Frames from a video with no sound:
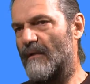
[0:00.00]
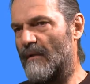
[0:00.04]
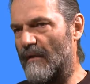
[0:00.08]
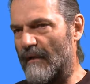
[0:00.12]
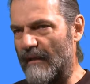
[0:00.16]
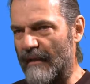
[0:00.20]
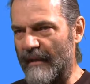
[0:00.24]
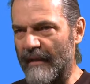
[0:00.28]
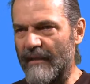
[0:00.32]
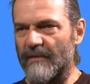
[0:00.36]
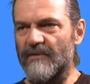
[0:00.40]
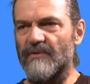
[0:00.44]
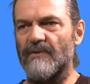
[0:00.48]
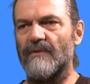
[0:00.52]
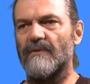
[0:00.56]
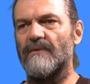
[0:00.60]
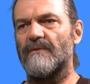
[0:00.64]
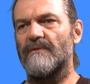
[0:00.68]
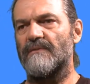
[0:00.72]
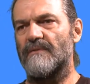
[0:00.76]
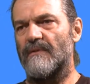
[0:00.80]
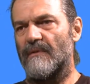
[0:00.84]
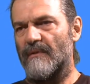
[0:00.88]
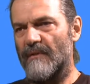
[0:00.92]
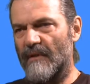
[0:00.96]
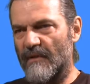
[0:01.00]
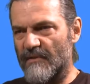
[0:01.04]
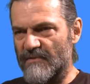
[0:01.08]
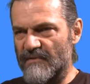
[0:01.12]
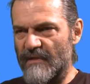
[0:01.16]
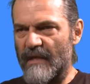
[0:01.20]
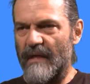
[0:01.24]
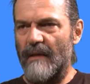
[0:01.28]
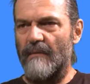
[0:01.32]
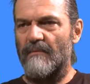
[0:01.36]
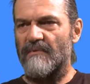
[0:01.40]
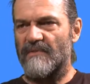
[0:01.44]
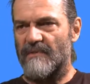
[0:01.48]
lectures and
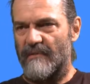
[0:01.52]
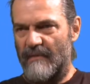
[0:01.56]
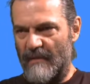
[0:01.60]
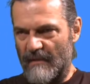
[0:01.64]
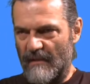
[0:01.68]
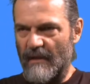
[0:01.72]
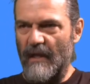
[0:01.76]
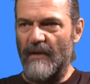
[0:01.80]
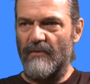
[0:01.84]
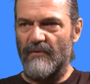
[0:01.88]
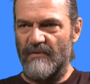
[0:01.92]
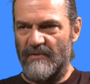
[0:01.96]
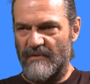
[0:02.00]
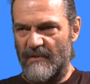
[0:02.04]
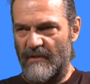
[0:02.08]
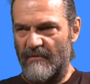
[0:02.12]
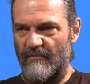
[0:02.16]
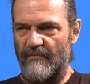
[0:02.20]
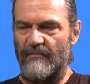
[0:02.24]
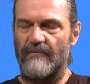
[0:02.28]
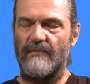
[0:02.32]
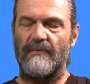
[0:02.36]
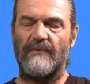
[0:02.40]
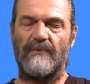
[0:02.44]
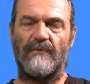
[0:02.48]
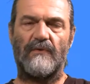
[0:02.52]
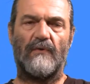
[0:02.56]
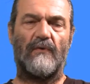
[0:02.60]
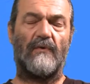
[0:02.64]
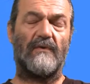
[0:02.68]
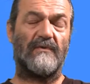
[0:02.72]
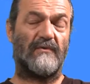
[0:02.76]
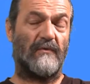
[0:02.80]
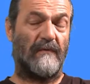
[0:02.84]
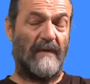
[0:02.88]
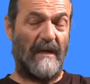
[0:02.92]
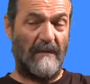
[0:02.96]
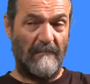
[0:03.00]
exams and that kind of stuff. So
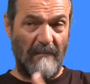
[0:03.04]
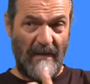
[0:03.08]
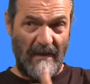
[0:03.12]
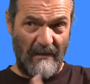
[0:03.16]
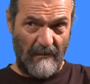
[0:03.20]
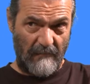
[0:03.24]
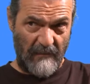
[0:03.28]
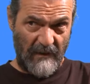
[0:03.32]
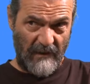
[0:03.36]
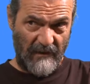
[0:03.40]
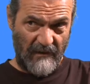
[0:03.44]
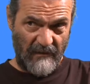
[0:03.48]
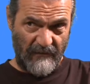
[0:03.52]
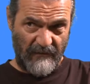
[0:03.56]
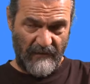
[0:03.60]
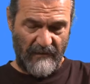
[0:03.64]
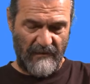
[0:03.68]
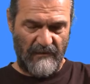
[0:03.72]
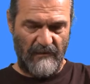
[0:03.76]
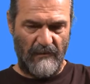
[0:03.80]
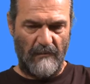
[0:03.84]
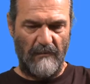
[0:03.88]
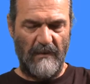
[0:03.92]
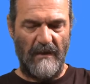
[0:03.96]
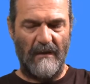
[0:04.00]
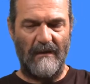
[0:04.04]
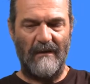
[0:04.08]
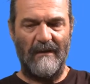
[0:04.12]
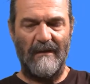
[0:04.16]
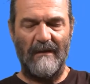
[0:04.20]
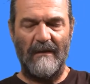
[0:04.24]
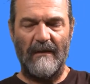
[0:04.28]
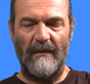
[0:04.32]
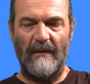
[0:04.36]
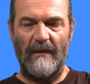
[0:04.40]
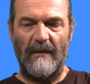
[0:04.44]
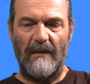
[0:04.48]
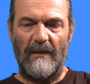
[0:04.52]
that made a big difference to me,
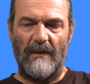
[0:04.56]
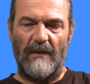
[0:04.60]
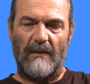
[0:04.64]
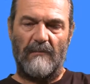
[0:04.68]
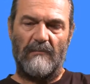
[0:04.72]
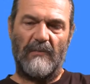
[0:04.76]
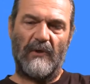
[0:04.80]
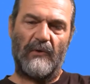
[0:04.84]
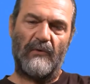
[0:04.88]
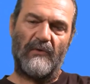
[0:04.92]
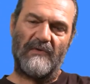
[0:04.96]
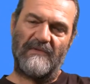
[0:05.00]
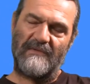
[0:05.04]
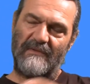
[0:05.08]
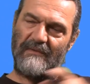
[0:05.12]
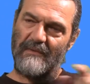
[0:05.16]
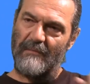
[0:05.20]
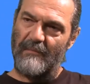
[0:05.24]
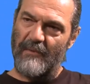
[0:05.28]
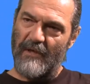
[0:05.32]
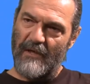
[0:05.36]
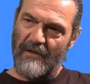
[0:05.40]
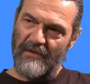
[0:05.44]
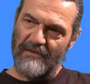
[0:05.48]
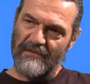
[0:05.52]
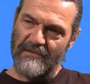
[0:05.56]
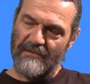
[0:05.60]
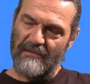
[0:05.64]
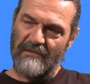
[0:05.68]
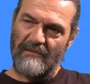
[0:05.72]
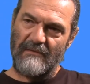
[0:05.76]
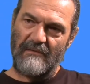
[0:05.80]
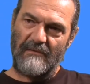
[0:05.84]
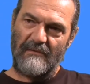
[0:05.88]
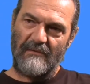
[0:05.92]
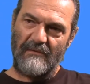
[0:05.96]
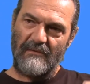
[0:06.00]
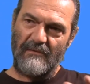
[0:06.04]
because in the
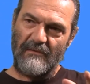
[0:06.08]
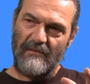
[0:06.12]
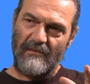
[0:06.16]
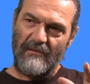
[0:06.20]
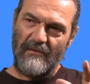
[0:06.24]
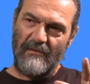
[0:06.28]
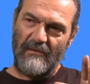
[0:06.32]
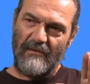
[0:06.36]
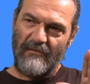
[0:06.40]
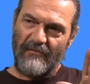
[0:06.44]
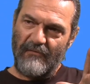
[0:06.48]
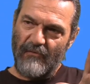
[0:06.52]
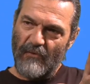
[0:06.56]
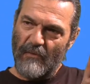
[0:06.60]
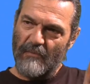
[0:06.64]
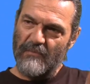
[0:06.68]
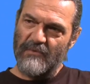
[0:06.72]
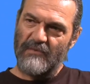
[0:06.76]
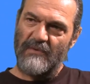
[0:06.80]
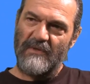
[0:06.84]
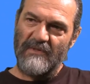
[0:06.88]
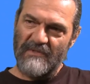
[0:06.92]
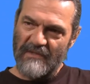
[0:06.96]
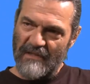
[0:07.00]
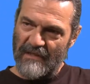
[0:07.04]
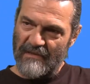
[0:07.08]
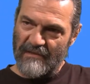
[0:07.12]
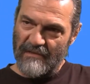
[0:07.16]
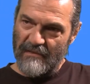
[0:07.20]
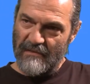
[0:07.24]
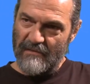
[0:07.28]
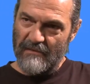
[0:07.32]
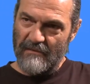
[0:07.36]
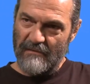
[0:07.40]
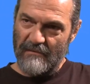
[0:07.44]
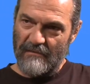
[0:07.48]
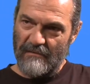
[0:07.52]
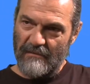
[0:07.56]
past the forms were set
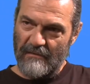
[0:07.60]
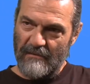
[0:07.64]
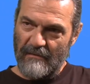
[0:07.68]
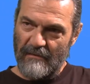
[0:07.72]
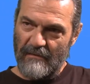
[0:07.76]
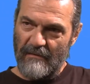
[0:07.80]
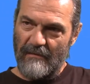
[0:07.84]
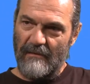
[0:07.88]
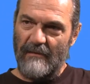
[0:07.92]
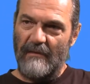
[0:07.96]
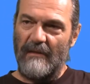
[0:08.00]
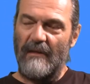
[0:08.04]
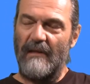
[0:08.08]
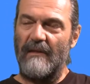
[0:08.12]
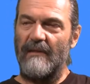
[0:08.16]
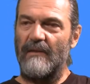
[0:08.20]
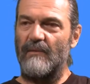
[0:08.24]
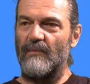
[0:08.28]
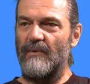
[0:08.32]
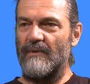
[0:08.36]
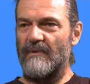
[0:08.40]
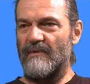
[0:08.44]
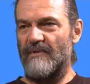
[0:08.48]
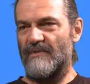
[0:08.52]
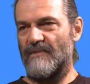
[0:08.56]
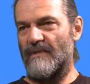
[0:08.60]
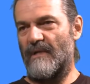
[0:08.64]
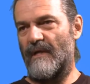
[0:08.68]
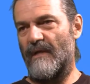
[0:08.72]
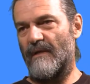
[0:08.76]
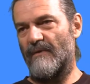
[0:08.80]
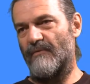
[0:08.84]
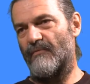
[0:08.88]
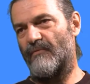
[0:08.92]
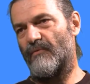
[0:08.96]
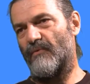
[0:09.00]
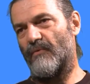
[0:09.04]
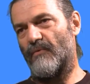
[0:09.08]
and they were
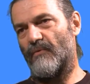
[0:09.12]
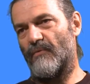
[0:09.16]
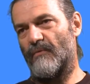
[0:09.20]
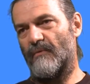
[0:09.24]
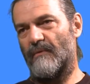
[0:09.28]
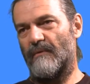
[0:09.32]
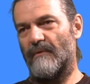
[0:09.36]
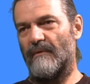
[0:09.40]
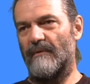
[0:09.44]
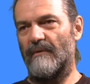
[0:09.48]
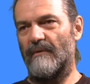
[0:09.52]
designed for